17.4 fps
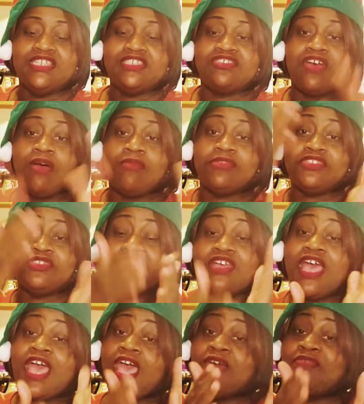So I'm going to
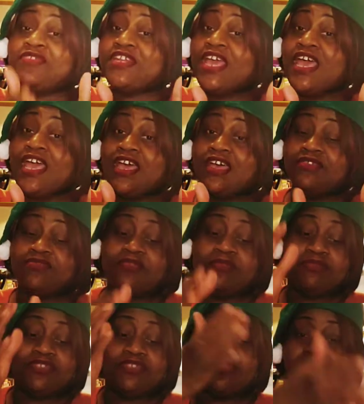do it half and half.
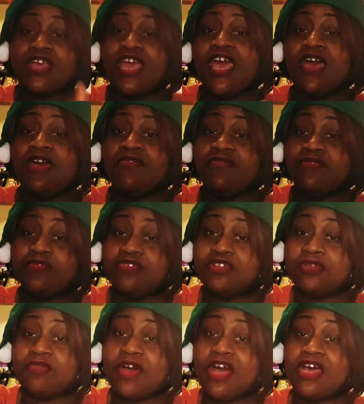I'm going to do half
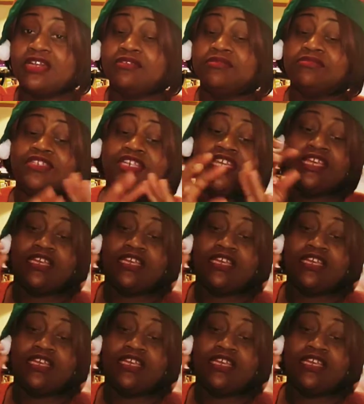on the bottom.